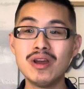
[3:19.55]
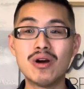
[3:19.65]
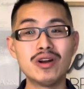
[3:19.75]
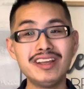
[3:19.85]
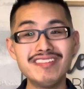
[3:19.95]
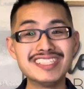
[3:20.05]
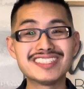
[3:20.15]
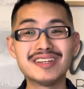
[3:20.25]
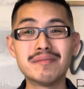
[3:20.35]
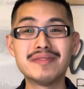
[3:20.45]
or even
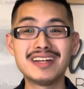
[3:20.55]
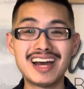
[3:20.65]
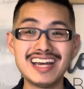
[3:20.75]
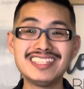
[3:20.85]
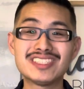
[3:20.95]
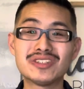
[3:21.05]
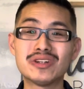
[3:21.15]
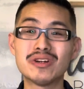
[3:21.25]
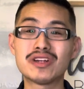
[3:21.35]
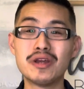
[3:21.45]
some
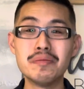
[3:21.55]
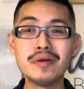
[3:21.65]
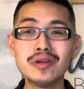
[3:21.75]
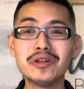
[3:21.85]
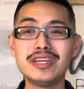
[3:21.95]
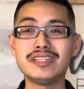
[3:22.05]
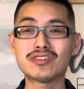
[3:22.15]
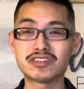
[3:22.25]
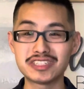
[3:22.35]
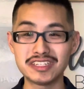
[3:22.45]
nicer communities
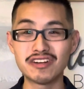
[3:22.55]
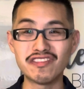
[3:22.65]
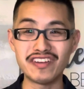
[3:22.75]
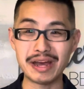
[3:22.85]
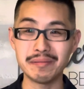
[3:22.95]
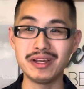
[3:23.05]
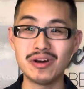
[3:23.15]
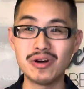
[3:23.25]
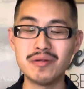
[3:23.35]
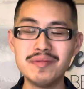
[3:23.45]
for a single family
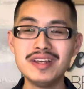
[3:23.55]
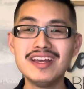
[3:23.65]
home,